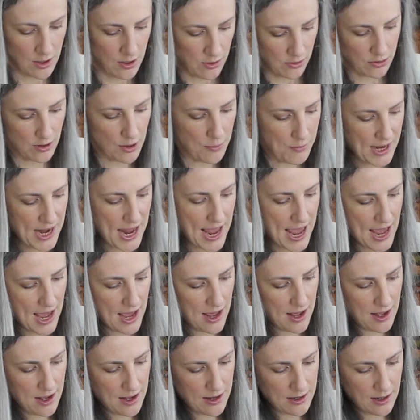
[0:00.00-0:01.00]
So I'm going to
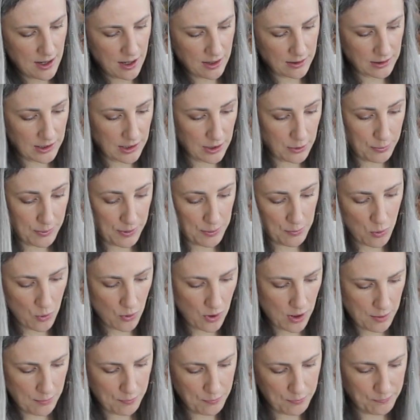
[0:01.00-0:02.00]
add a little bit
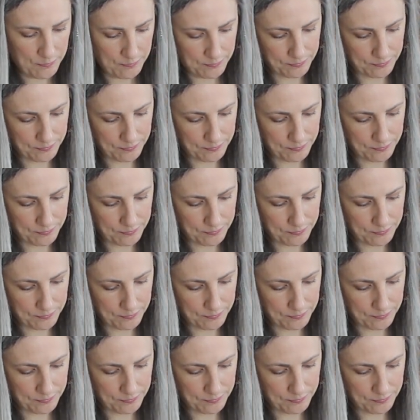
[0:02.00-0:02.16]
more